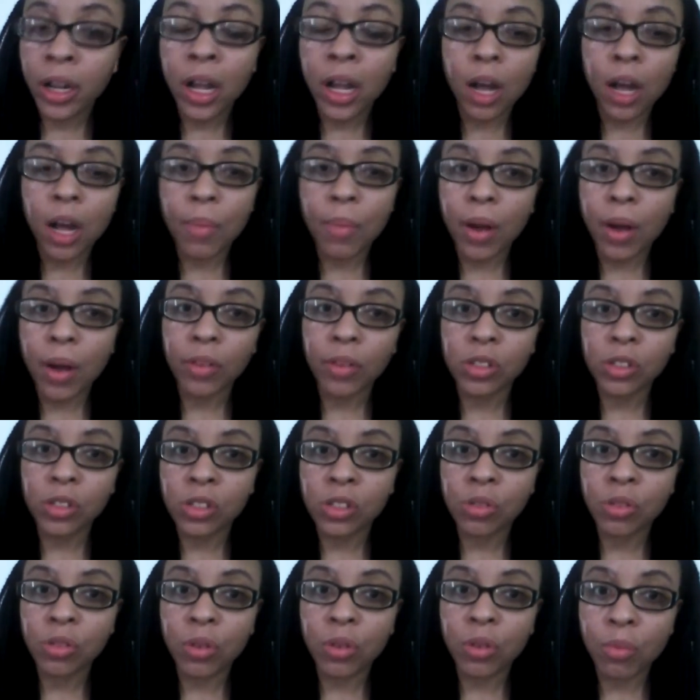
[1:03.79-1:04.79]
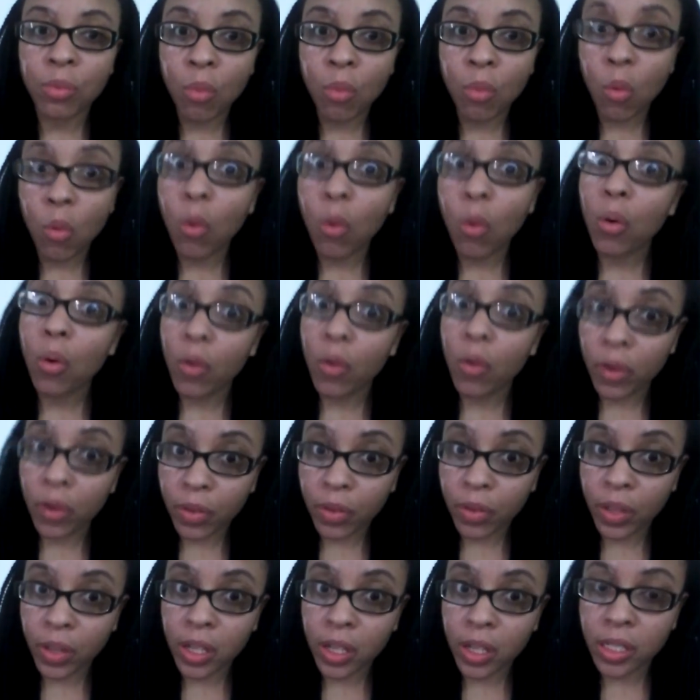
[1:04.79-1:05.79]
about the store, more
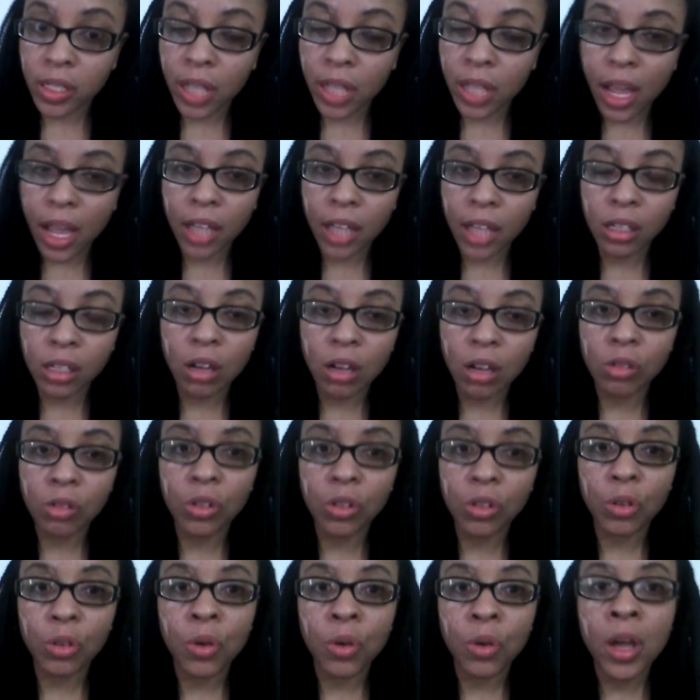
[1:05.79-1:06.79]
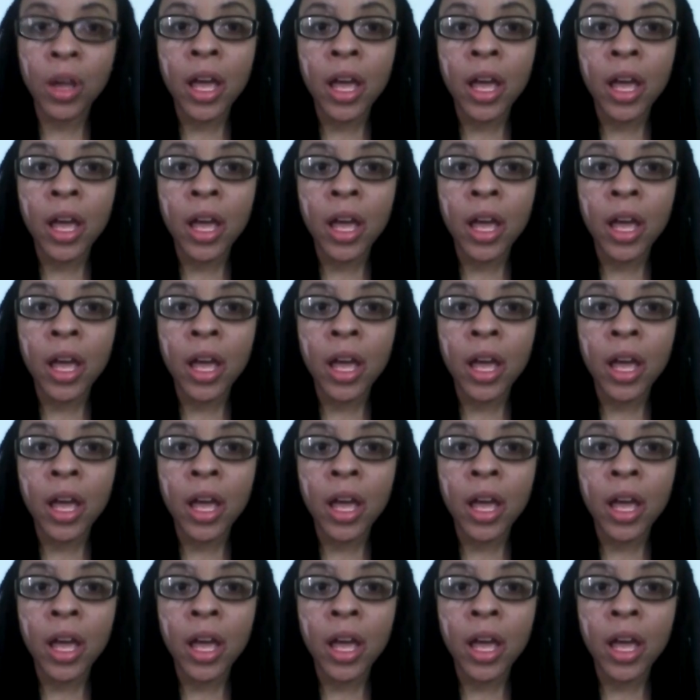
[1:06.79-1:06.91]
things I have to go through.